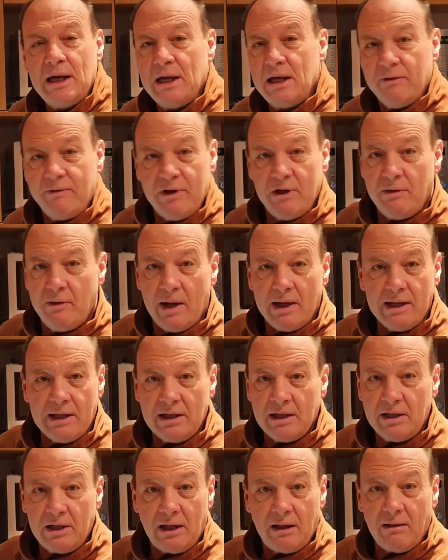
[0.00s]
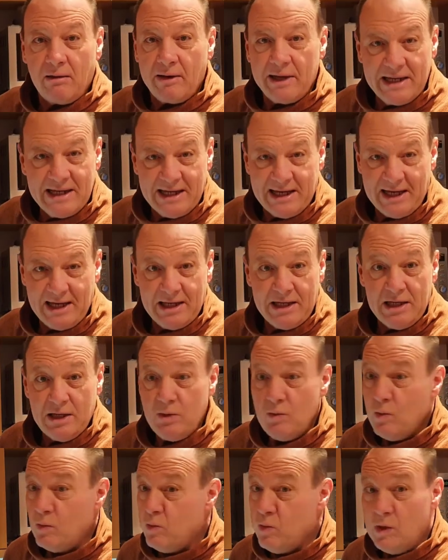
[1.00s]
if you ain't going to like it,
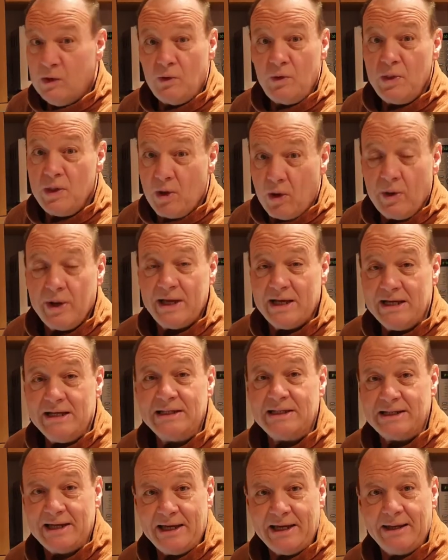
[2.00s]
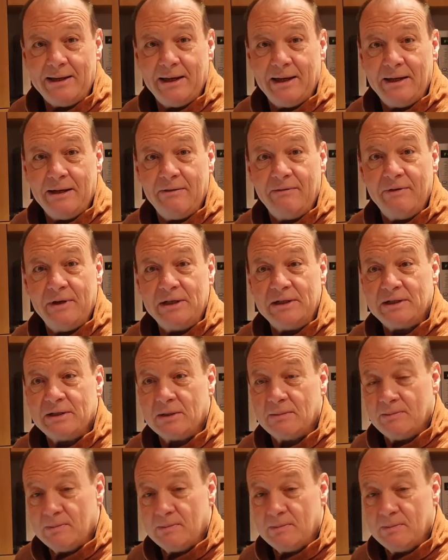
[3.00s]
you will not eat it. And if it's